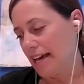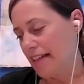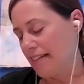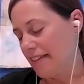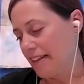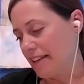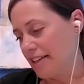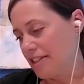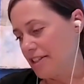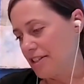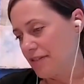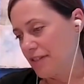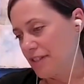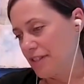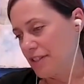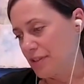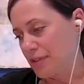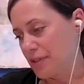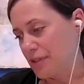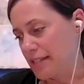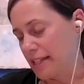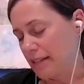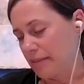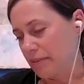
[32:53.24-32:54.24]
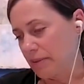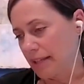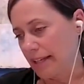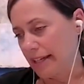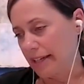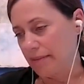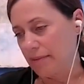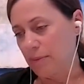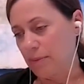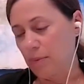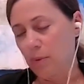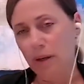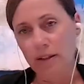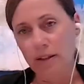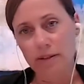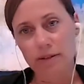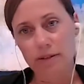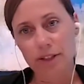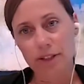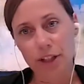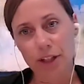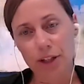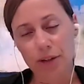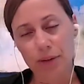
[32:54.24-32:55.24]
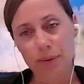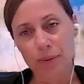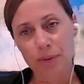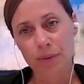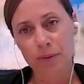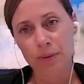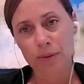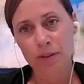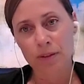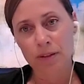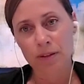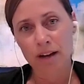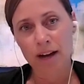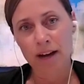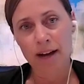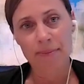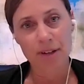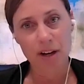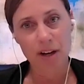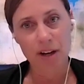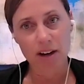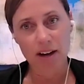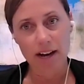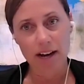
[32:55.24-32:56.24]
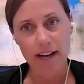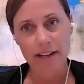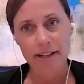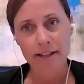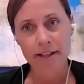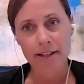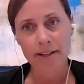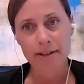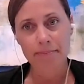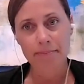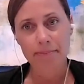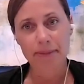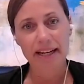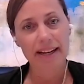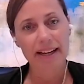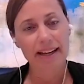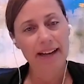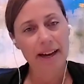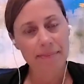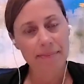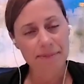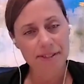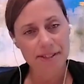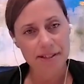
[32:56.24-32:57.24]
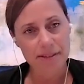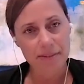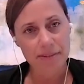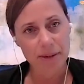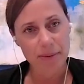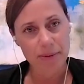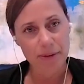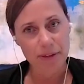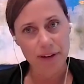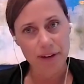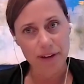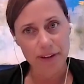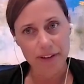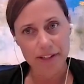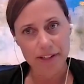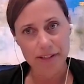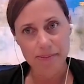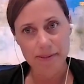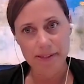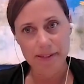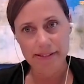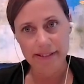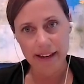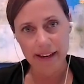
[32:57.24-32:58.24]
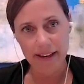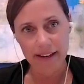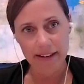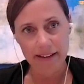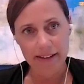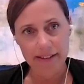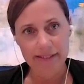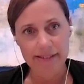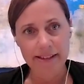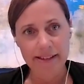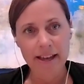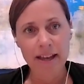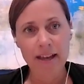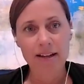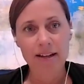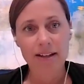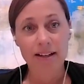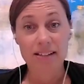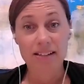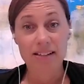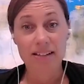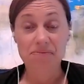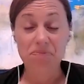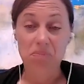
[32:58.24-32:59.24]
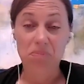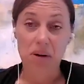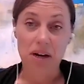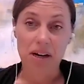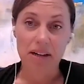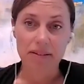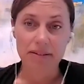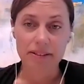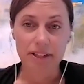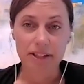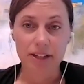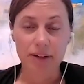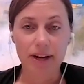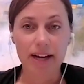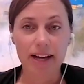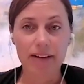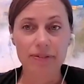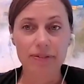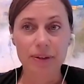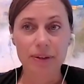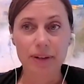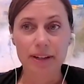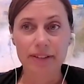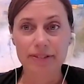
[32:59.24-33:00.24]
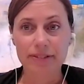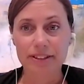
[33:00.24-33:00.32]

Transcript: And the individual said like, well, I'm not, but it comes to me with all these mistakes. I said, well, have you